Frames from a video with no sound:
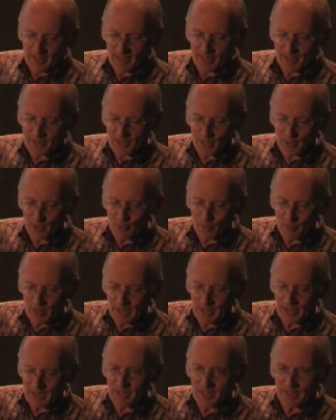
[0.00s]

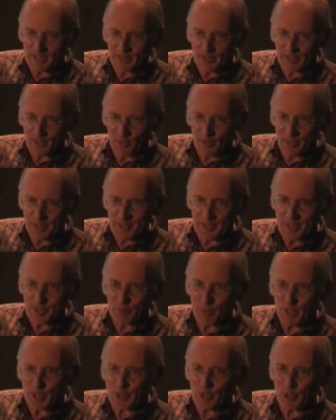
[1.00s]
so you're in this
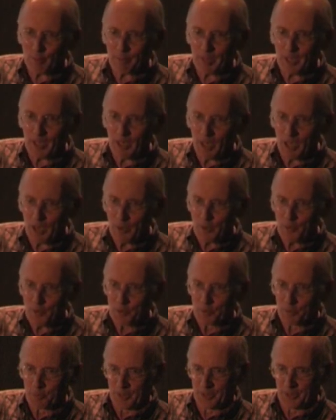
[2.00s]
workshop
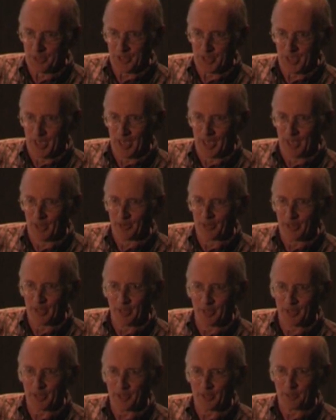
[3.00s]
alone with the child,
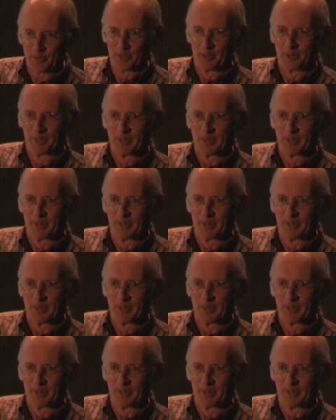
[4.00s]
are you?